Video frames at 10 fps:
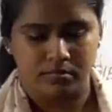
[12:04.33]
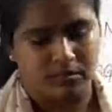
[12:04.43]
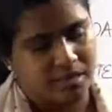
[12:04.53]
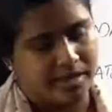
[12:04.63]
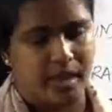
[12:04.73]

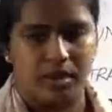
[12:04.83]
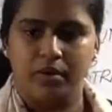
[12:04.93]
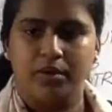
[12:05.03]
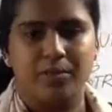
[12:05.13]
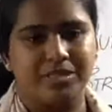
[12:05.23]
Yeah,
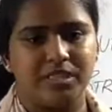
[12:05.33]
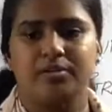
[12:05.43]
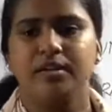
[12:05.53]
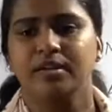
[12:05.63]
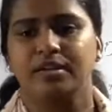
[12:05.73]
whichever
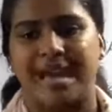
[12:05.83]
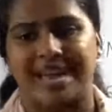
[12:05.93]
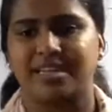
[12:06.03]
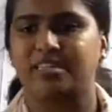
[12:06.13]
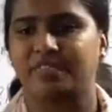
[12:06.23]

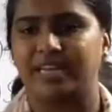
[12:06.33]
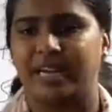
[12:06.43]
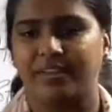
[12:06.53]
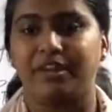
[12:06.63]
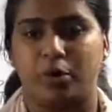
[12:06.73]
characters we
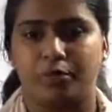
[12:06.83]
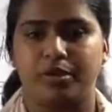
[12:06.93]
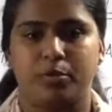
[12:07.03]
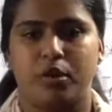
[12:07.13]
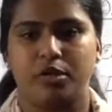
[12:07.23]
like or
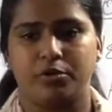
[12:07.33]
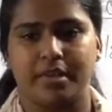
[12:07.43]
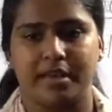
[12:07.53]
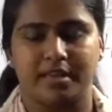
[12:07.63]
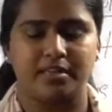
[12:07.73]
we want to
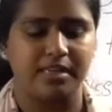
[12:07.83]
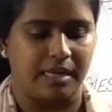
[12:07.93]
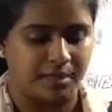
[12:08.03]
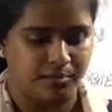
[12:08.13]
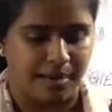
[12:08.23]
get in
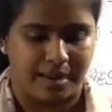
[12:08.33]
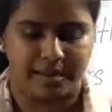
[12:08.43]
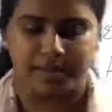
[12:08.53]
another plant.